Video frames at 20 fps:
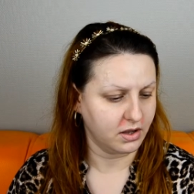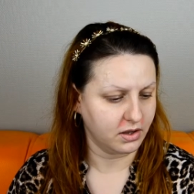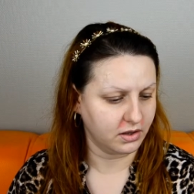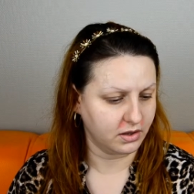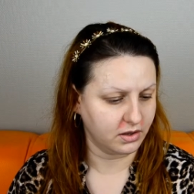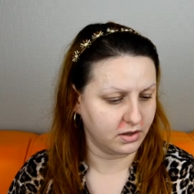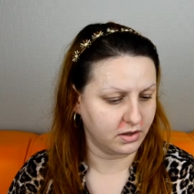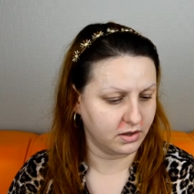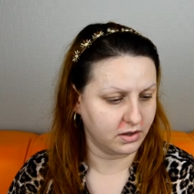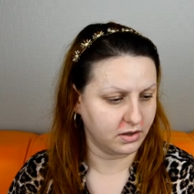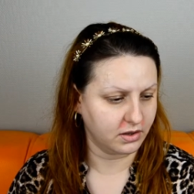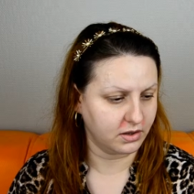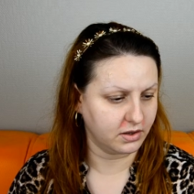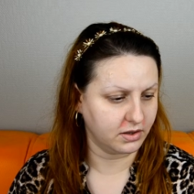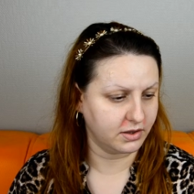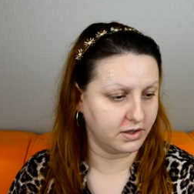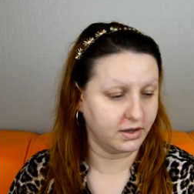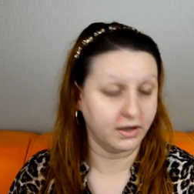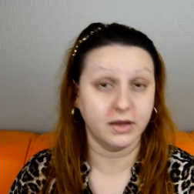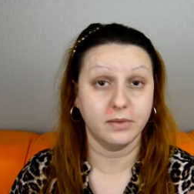uh,
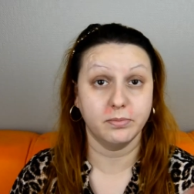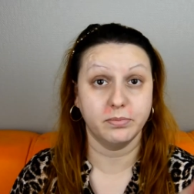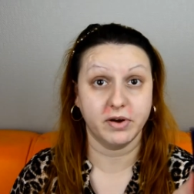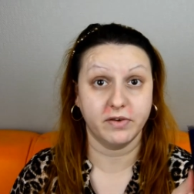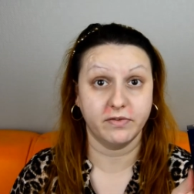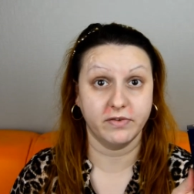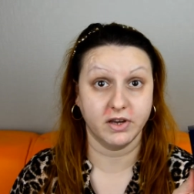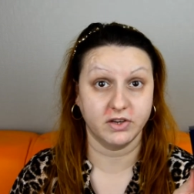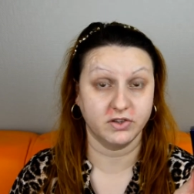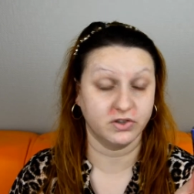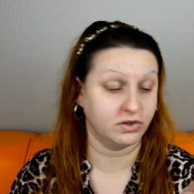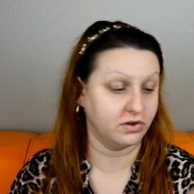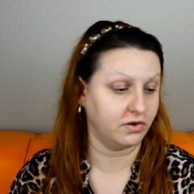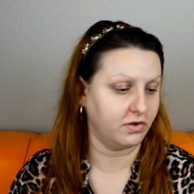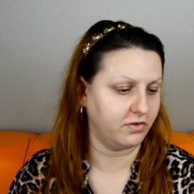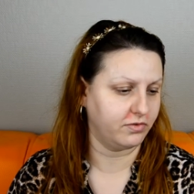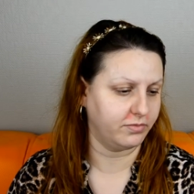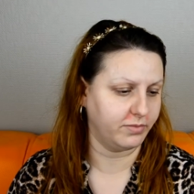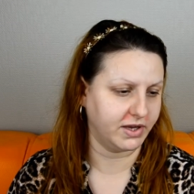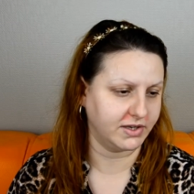the imperfection
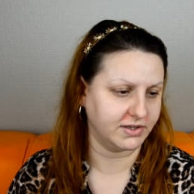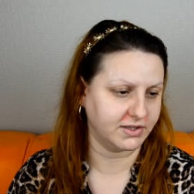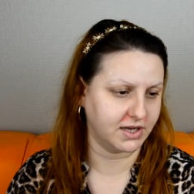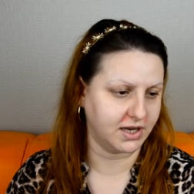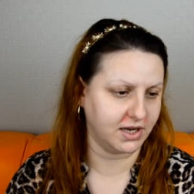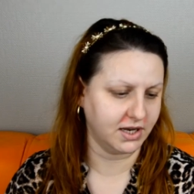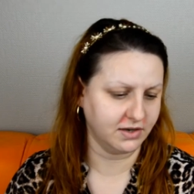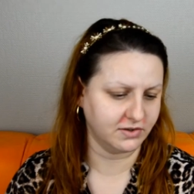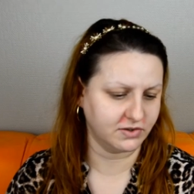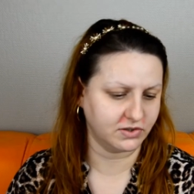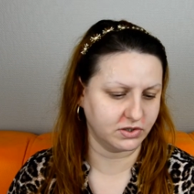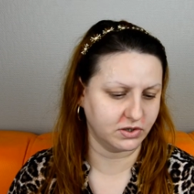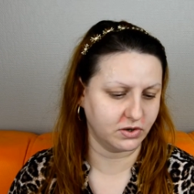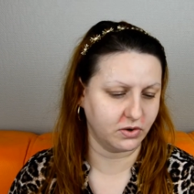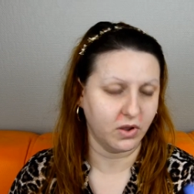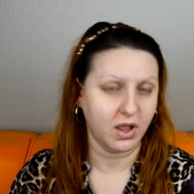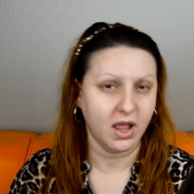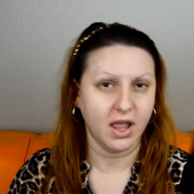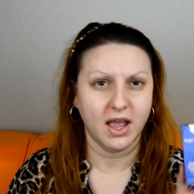of my skin so